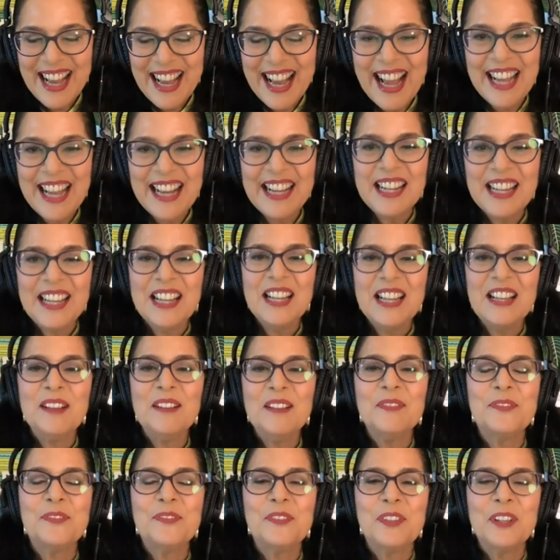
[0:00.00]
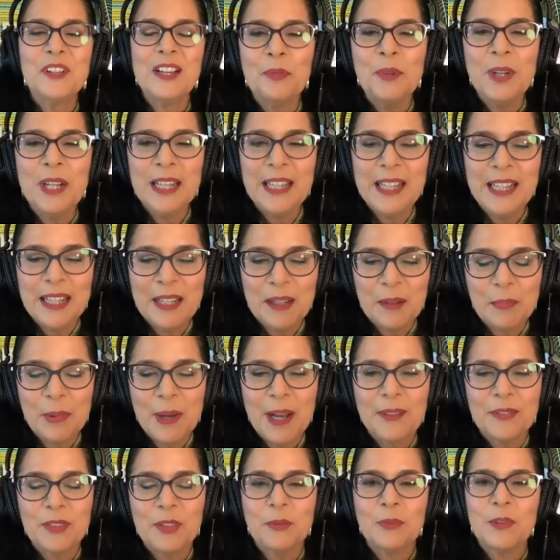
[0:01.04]
I loved reading
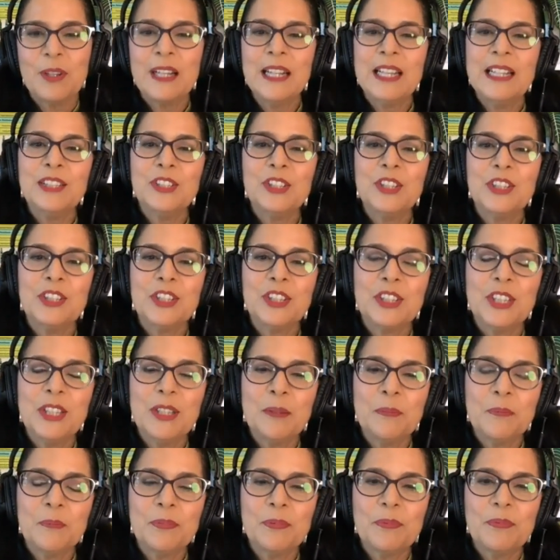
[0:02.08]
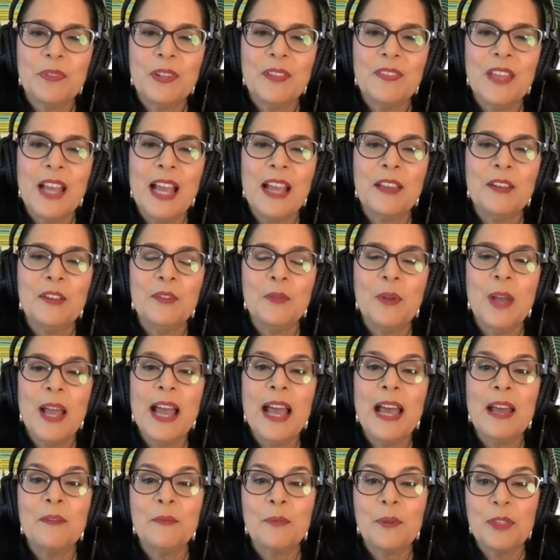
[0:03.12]
about the relationship that you
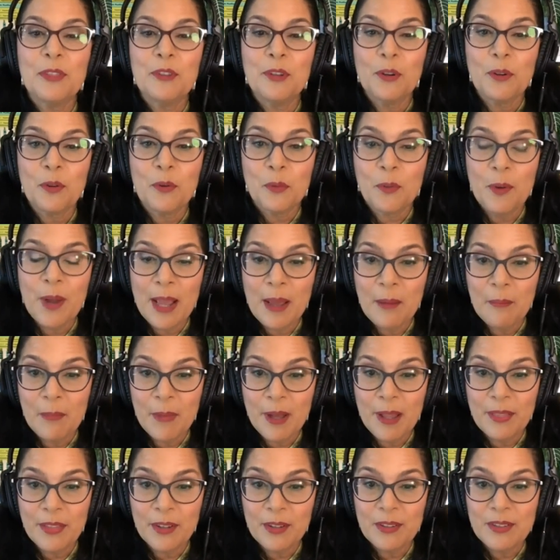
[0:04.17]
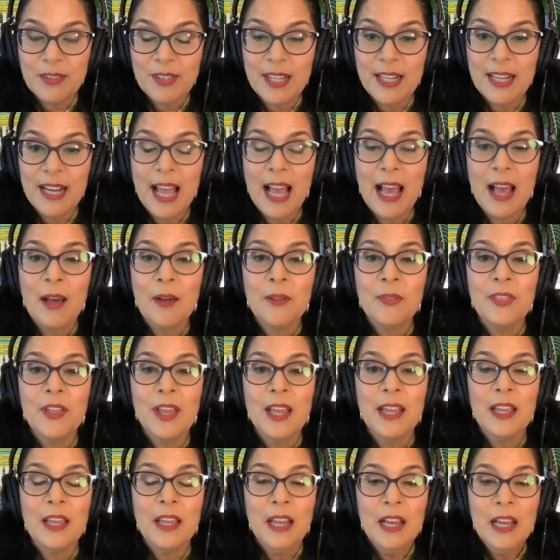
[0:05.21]
had with your grandmothers and how
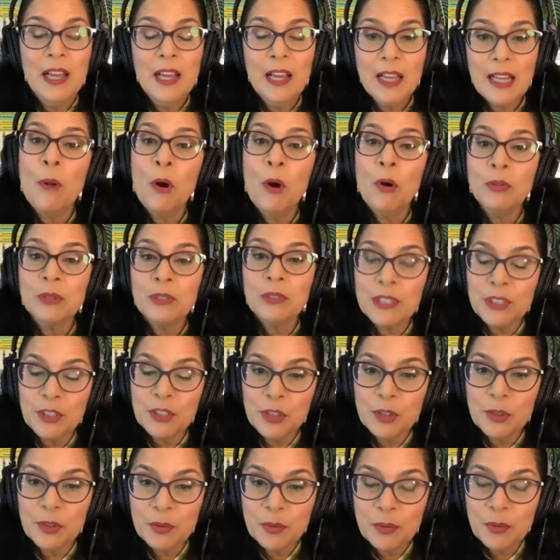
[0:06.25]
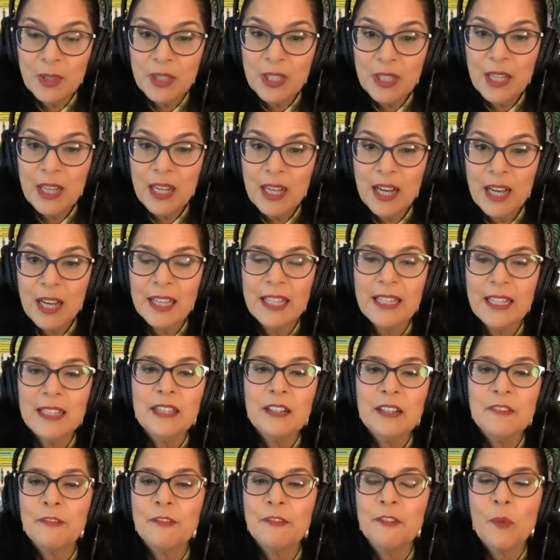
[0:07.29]
they molded you in
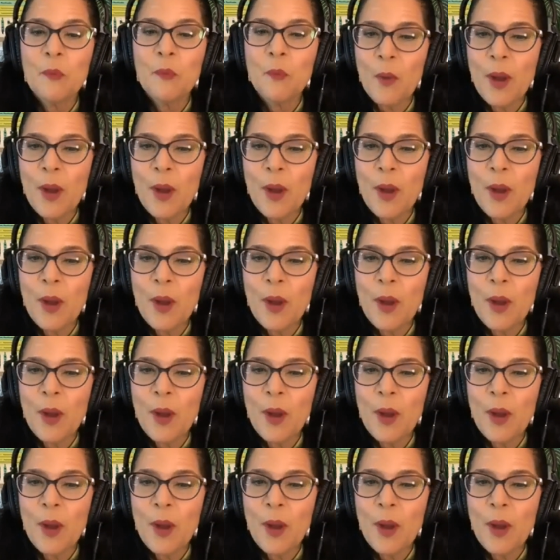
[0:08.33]
different